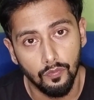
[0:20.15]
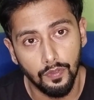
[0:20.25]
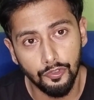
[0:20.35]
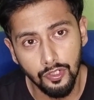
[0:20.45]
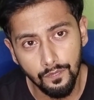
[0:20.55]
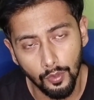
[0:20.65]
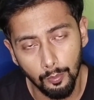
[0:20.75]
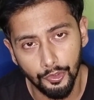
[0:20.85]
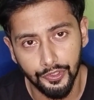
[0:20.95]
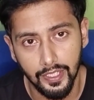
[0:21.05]
First and
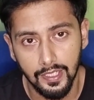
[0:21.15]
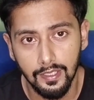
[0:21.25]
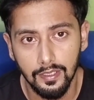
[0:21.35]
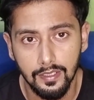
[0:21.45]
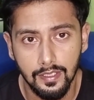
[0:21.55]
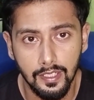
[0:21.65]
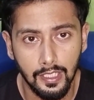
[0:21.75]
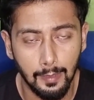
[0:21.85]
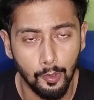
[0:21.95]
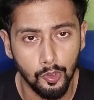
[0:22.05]
foremost thing,
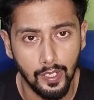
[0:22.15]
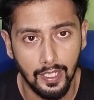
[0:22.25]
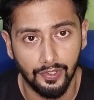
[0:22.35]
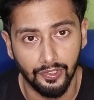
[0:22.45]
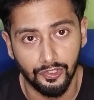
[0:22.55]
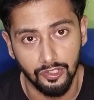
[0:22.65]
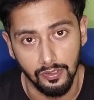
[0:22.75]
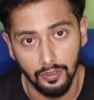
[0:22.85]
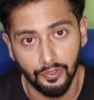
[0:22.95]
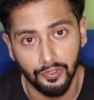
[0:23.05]
think about our
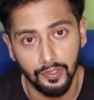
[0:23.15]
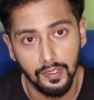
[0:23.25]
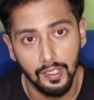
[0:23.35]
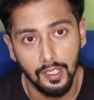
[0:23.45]
ancestors